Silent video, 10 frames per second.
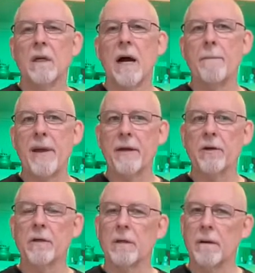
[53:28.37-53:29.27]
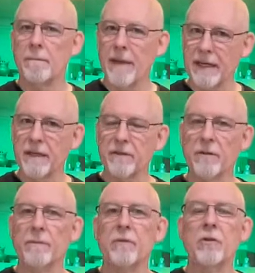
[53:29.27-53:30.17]
a better
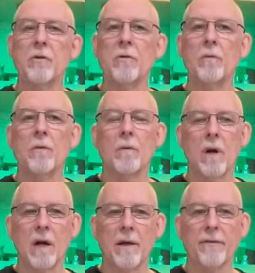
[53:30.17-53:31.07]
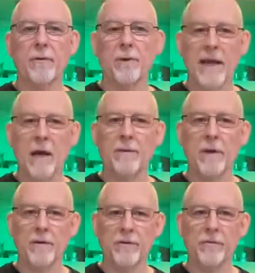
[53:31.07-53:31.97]
mechanism to throw down
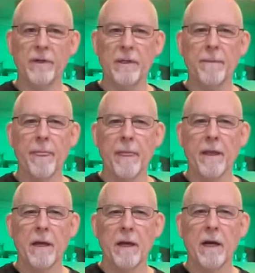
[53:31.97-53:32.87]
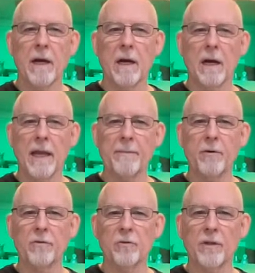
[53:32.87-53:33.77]
those three. Hey,
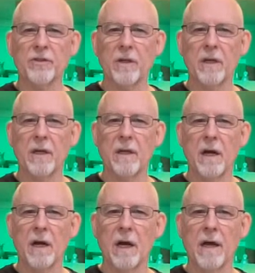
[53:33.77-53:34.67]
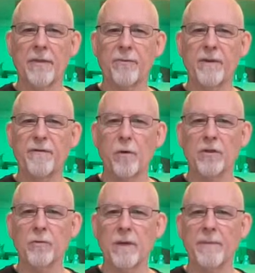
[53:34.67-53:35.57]
Bruce, question.
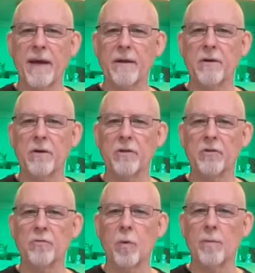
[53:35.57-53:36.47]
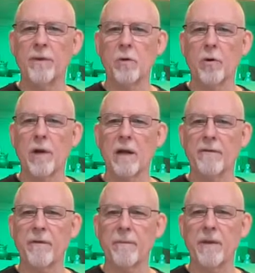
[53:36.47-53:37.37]
3/4 swing patterns. What would the
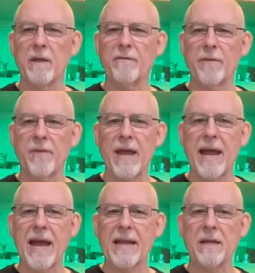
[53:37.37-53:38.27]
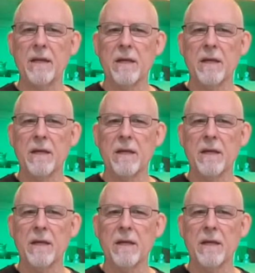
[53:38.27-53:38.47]
choreography be for that?